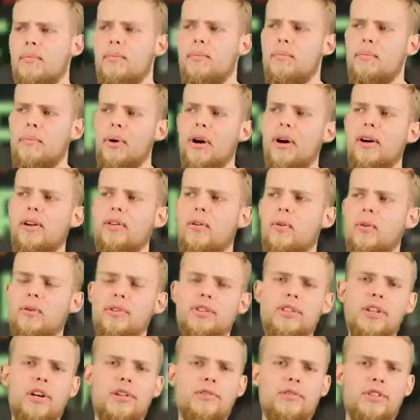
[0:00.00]
but
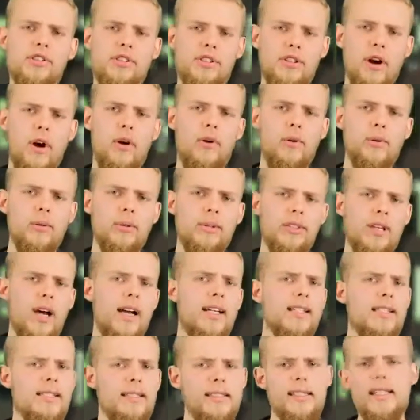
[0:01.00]
also stole
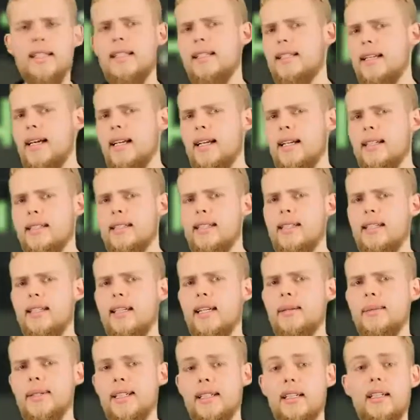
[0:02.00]
Tyson Kidd's NXT
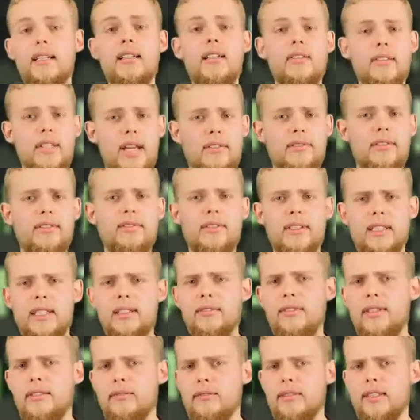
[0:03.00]
gimmick, and I'll never
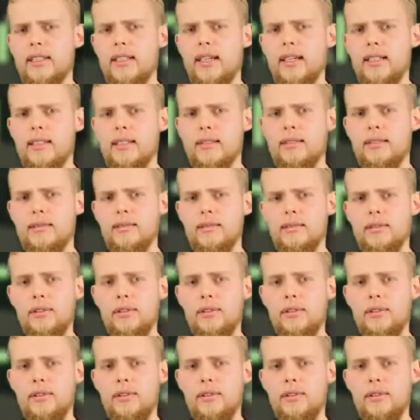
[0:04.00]
forgive him for that.